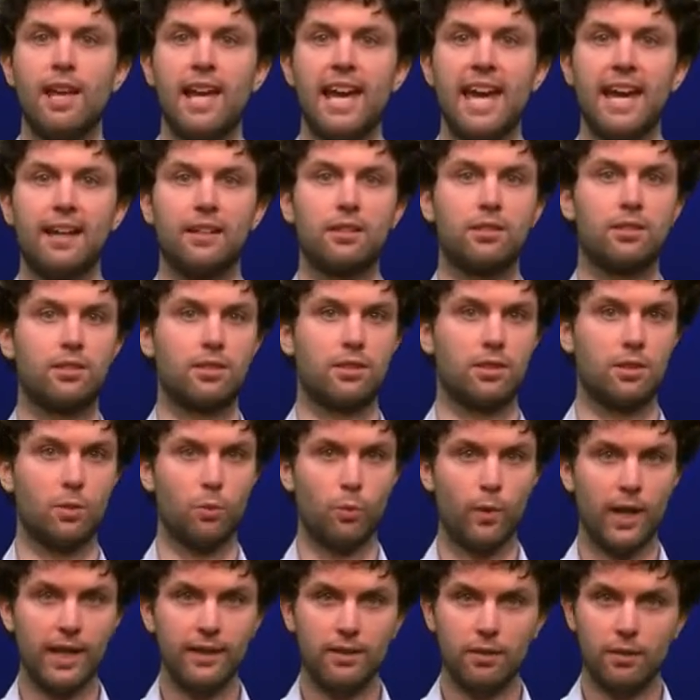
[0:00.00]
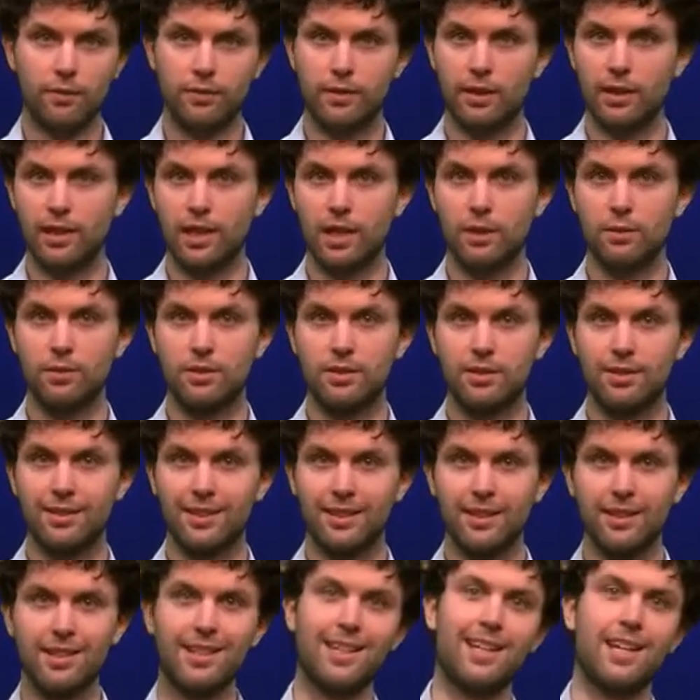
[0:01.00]
x the weight of the load,
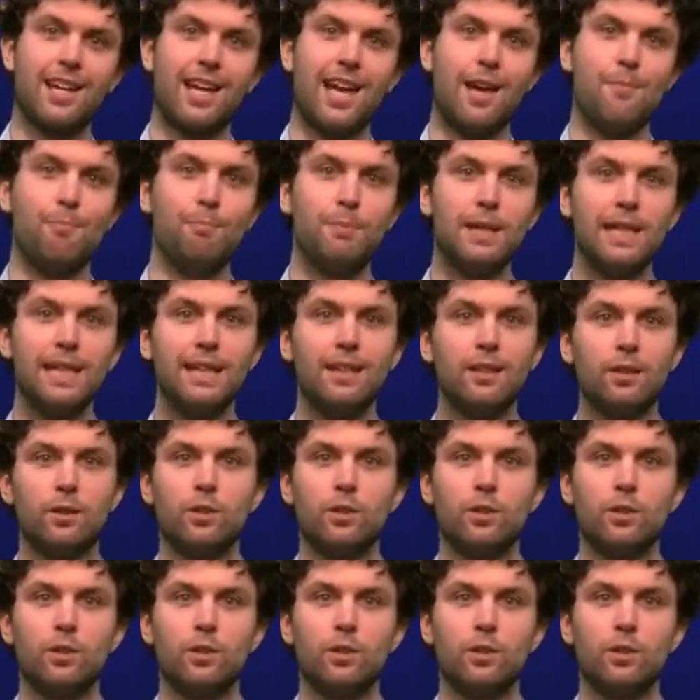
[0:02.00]
and b